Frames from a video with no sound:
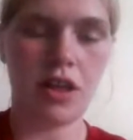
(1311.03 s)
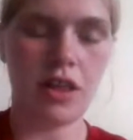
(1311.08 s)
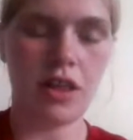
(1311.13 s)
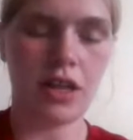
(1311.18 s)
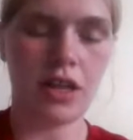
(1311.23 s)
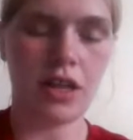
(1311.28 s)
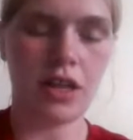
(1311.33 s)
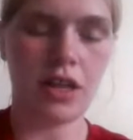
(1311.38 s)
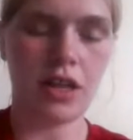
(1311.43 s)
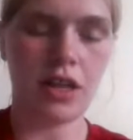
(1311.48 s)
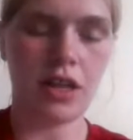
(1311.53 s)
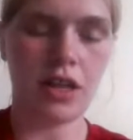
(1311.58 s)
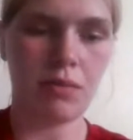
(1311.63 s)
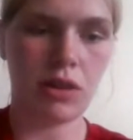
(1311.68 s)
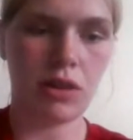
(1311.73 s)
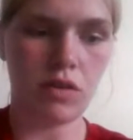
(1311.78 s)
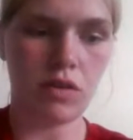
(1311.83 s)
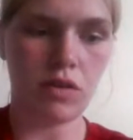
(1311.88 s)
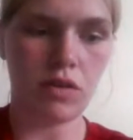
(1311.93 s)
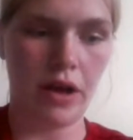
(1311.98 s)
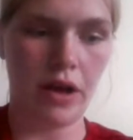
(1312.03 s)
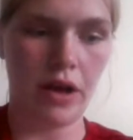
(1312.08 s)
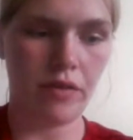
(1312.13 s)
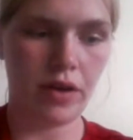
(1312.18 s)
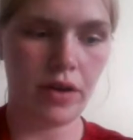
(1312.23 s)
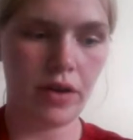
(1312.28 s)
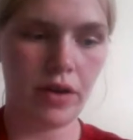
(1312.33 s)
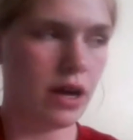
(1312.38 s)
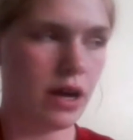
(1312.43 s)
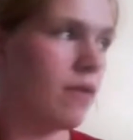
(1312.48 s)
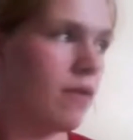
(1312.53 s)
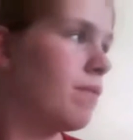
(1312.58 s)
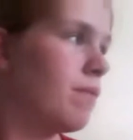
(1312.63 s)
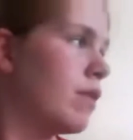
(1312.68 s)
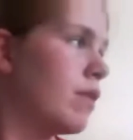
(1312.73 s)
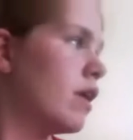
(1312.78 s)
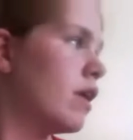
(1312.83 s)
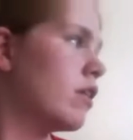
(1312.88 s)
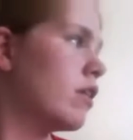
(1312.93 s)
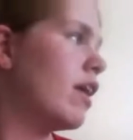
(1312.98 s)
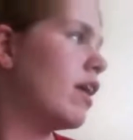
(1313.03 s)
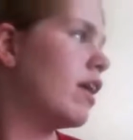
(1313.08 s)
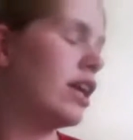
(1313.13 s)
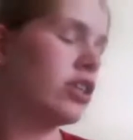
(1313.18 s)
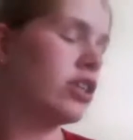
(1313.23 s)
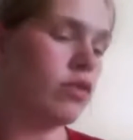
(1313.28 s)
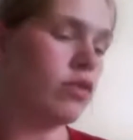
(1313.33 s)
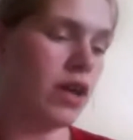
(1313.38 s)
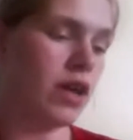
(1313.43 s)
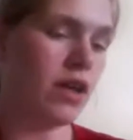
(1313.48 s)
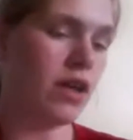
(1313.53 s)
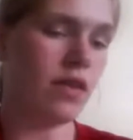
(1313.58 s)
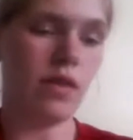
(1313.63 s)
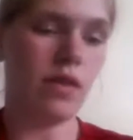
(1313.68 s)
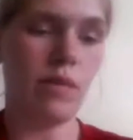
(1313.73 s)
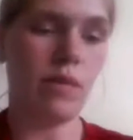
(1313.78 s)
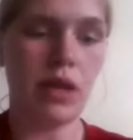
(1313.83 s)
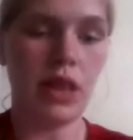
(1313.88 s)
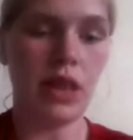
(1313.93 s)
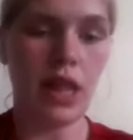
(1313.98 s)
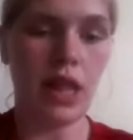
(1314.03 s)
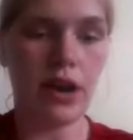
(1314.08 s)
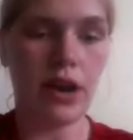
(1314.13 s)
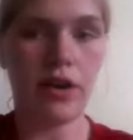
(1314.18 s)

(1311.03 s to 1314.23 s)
Is it an option? Oh, sorry, it's not letting me scroll down right now.